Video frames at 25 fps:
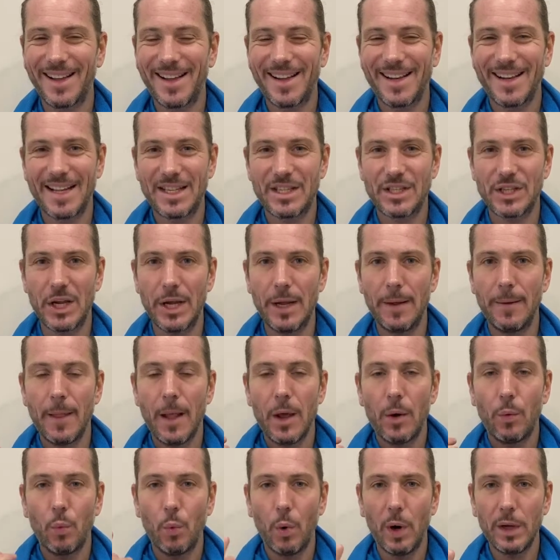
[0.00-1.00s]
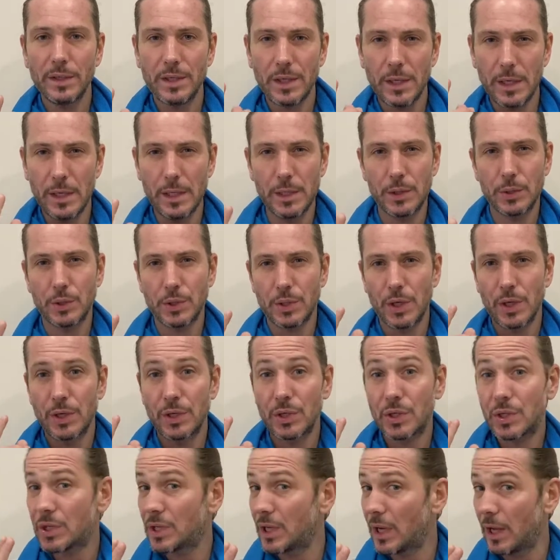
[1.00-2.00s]
let's say, what is
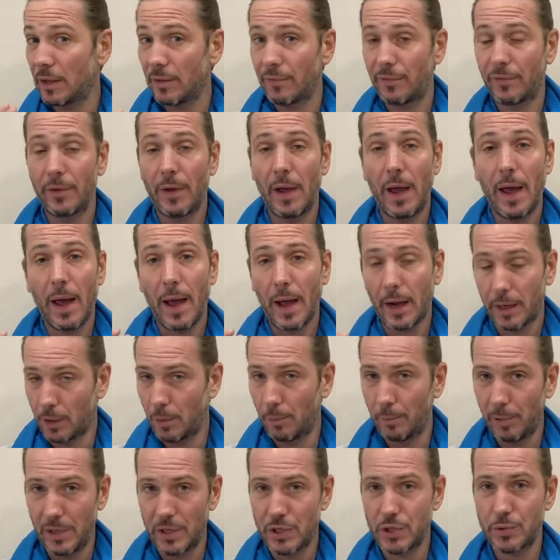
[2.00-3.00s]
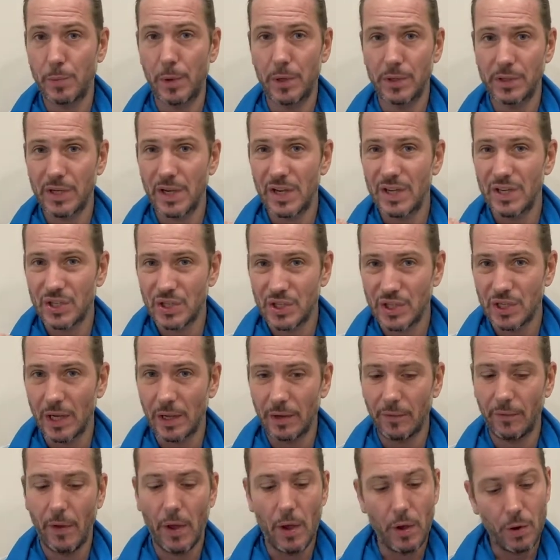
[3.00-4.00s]
self-accomplishment,
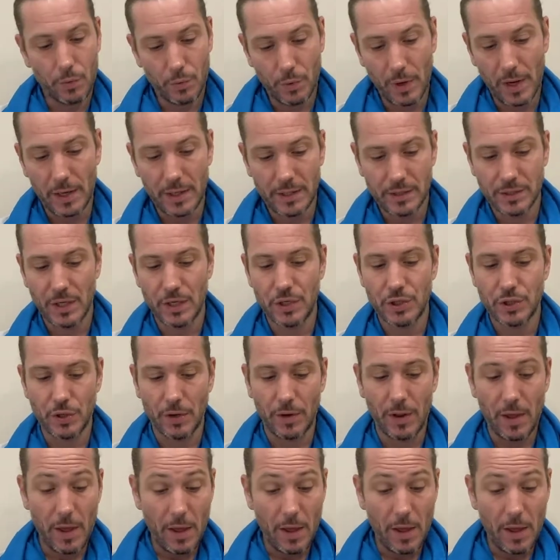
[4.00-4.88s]
self-realization?